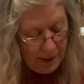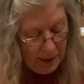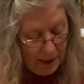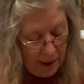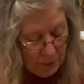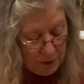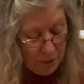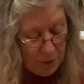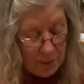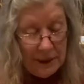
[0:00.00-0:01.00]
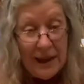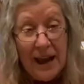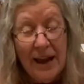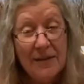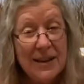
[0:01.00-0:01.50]
I would normally
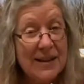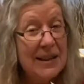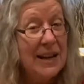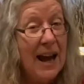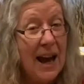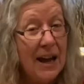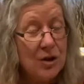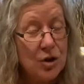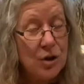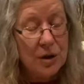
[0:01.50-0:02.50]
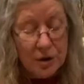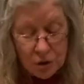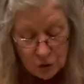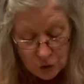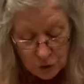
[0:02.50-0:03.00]
have these attached
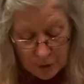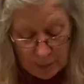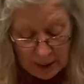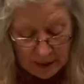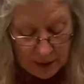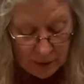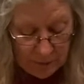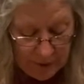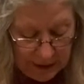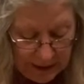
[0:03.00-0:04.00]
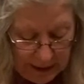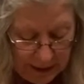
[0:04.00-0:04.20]
to the body already,